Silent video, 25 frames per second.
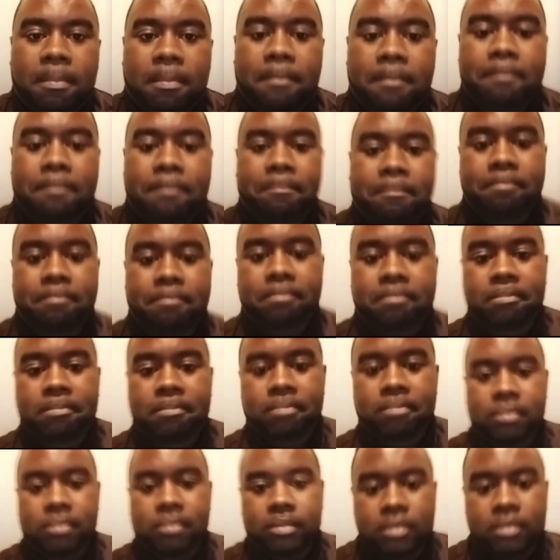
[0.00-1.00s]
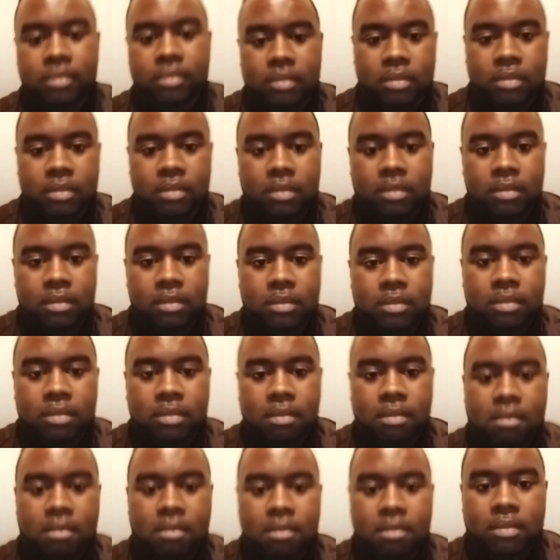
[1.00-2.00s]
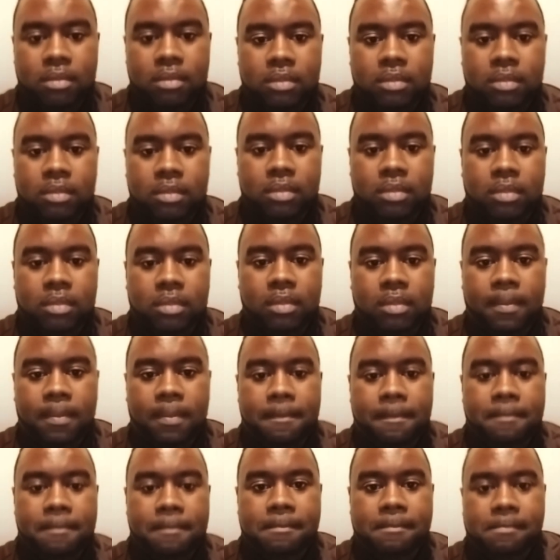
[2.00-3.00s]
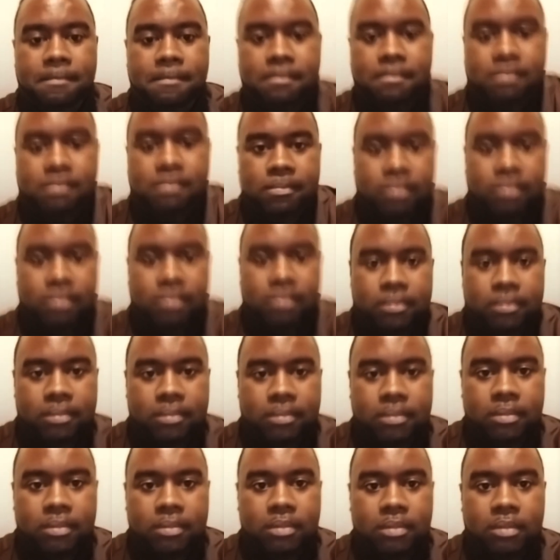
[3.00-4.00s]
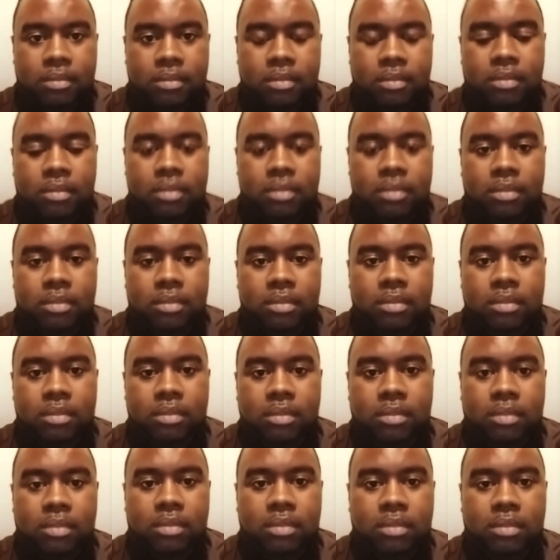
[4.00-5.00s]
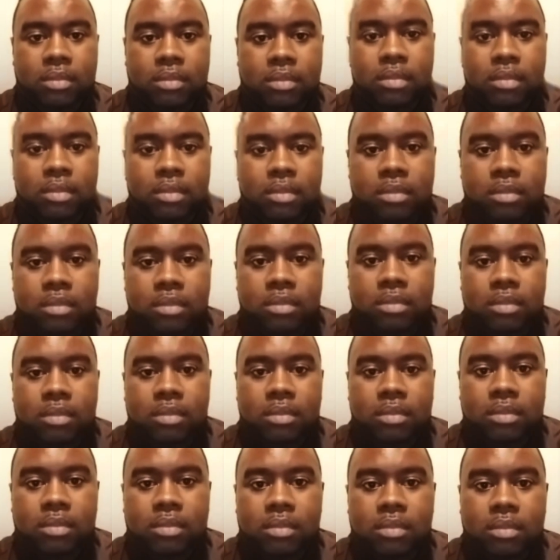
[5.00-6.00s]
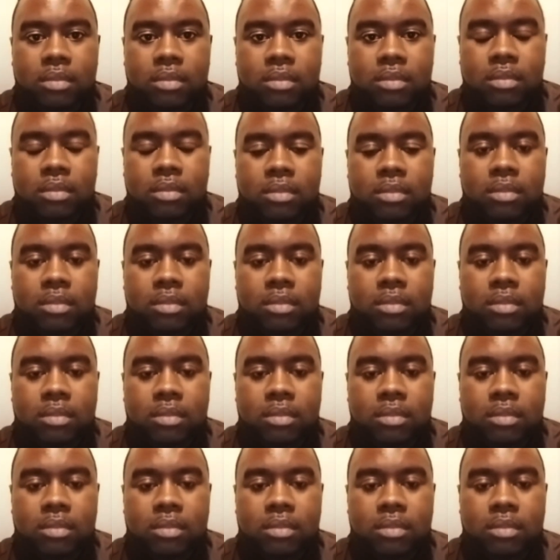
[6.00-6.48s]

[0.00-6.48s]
This person isn't speaking.